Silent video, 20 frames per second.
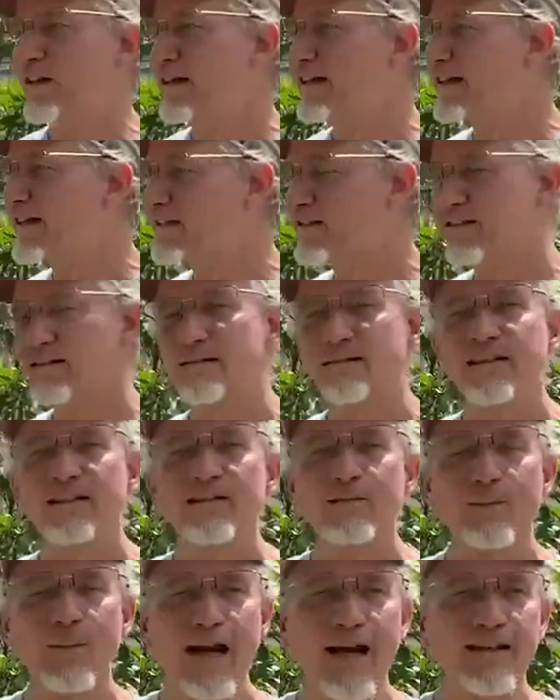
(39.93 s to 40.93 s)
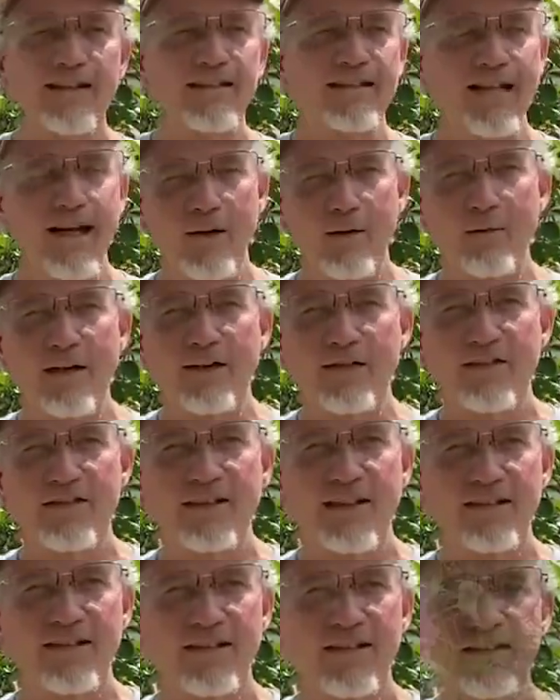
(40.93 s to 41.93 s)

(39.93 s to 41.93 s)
And this maxes out around 6 to